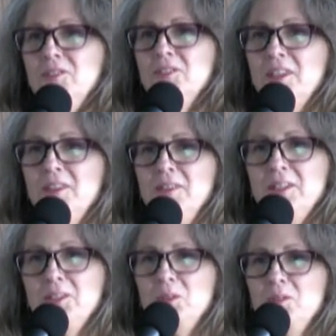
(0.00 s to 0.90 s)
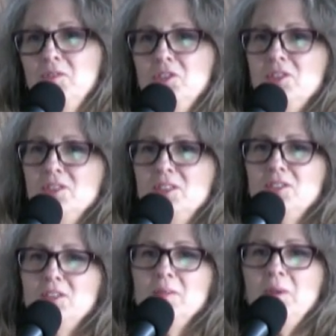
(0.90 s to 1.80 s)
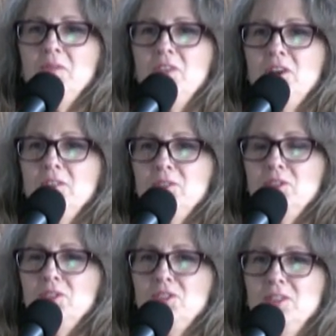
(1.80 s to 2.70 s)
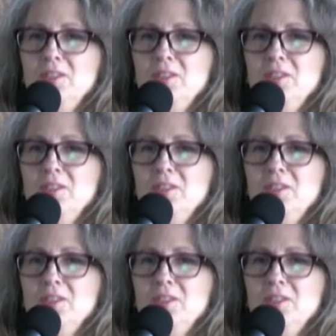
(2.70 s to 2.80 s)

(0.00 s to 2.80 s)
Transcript: Unitarian Universalist, and my father is